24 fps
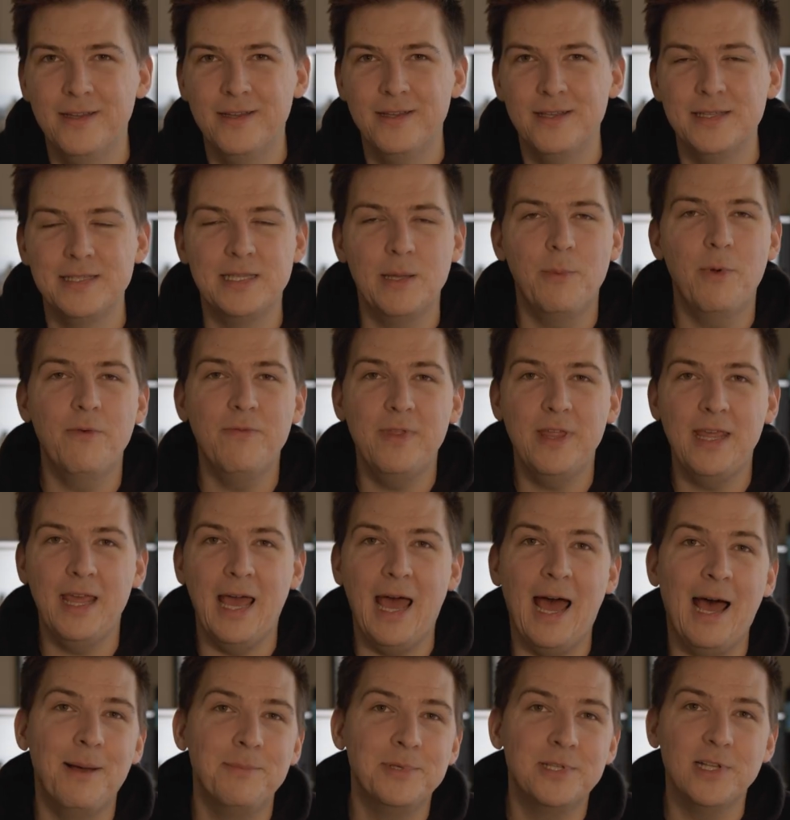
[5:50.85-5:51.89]
Some of the
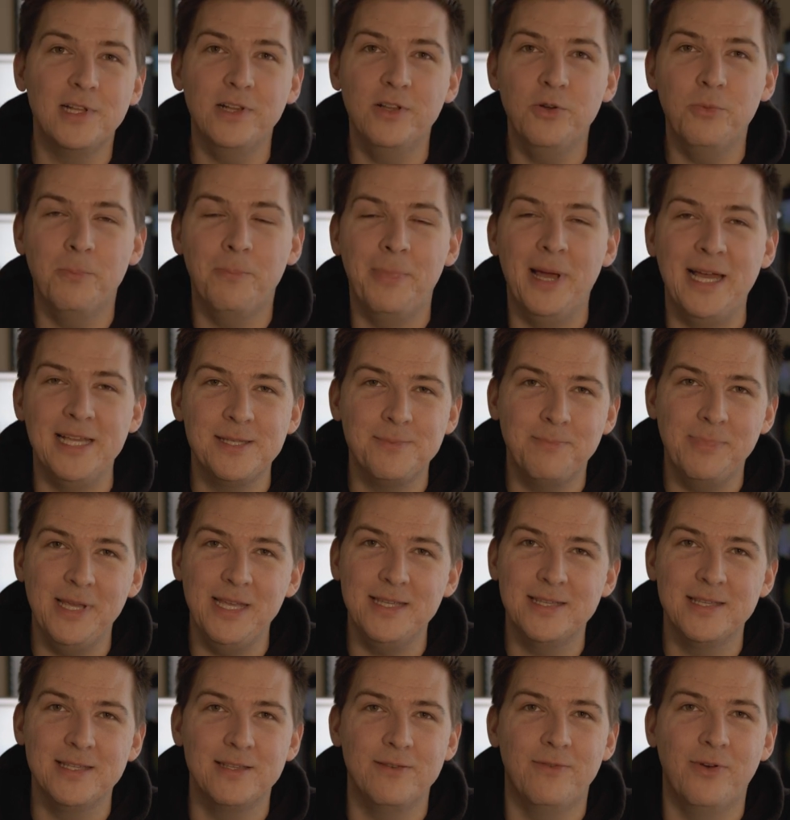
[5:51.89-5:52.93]
absolute best
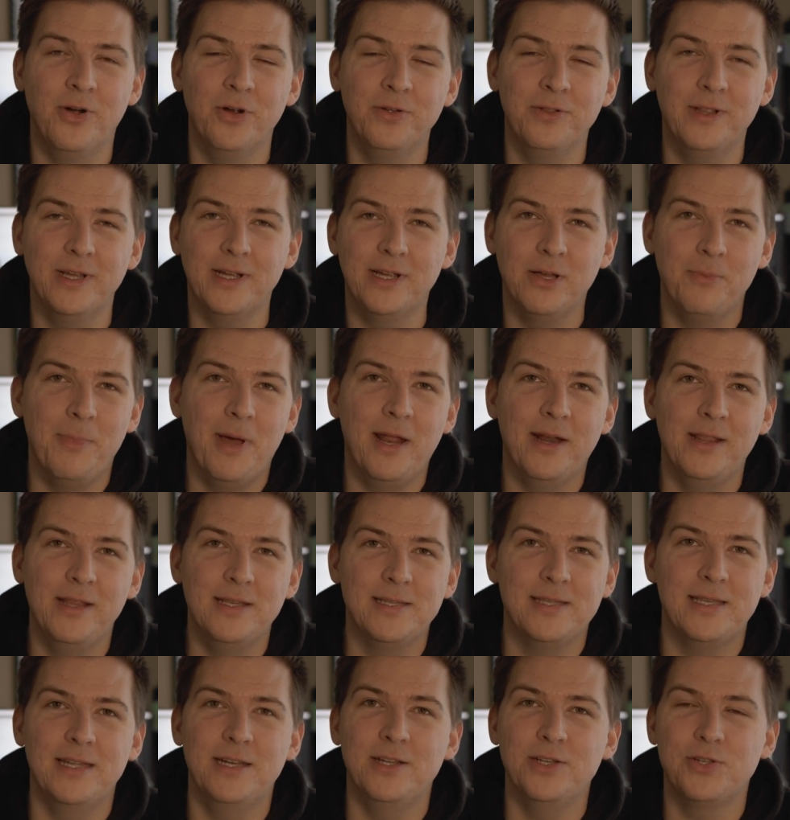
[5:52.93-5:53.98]
pieces of art that come out of this
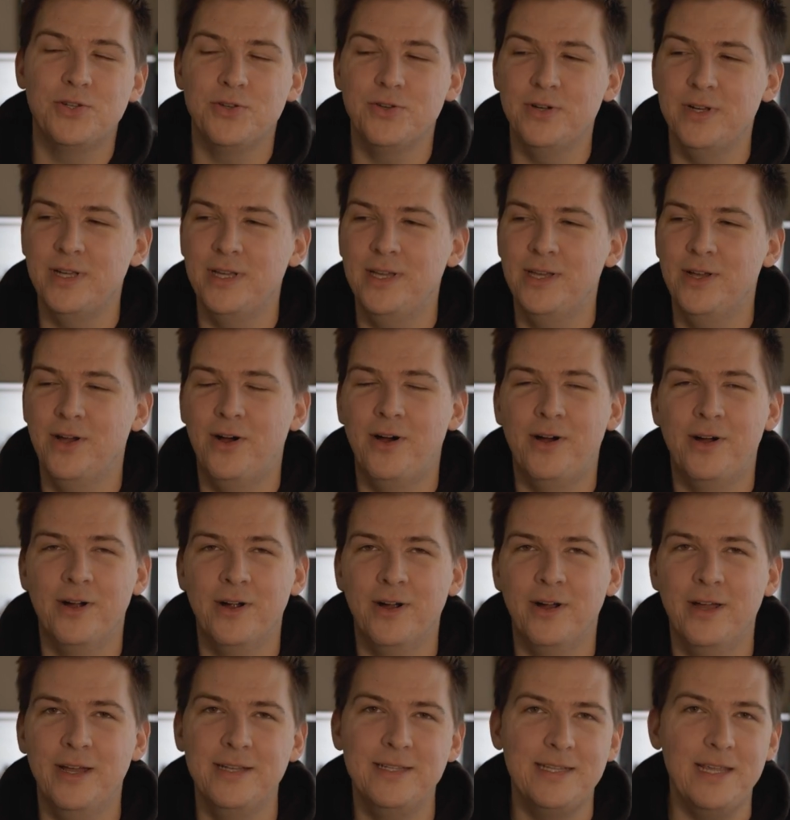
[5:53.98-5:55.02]
industry are
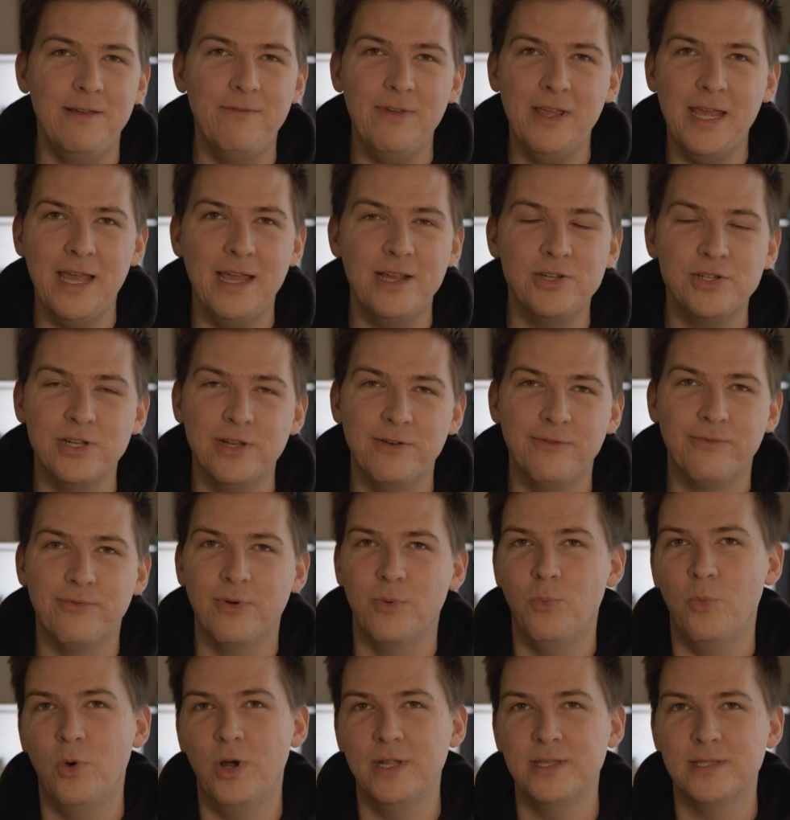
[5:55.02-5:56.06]
a deviation from
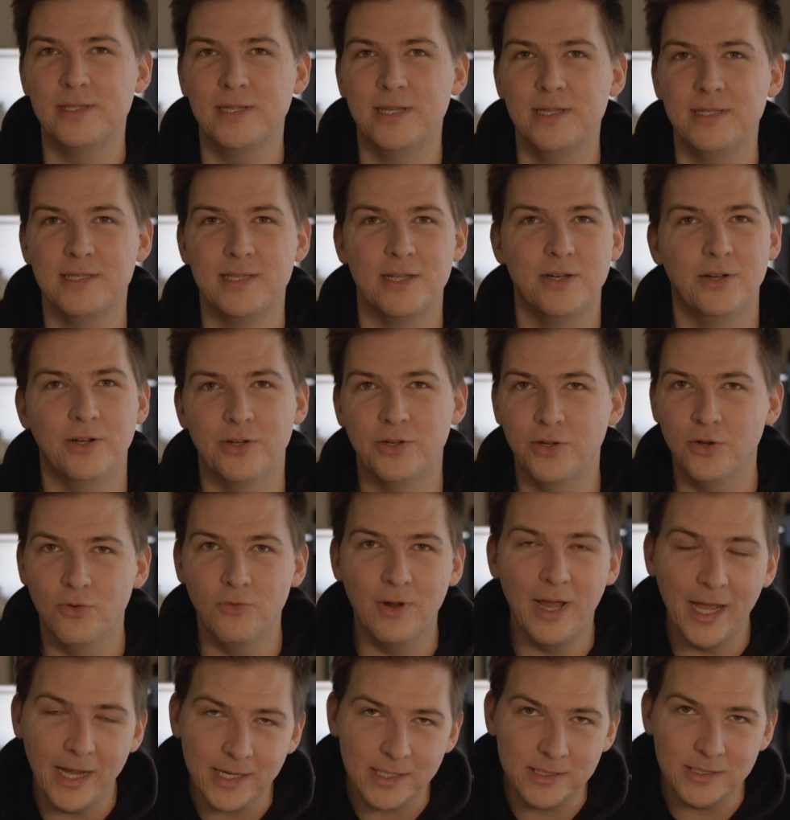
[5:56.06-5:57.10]
what's considered
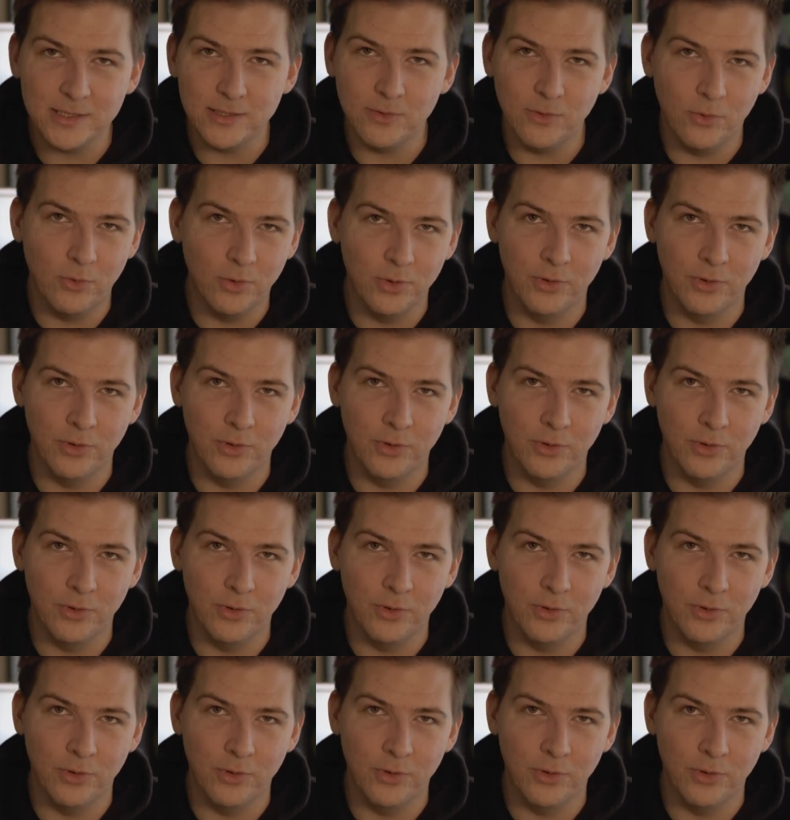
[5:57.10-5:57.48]
correct or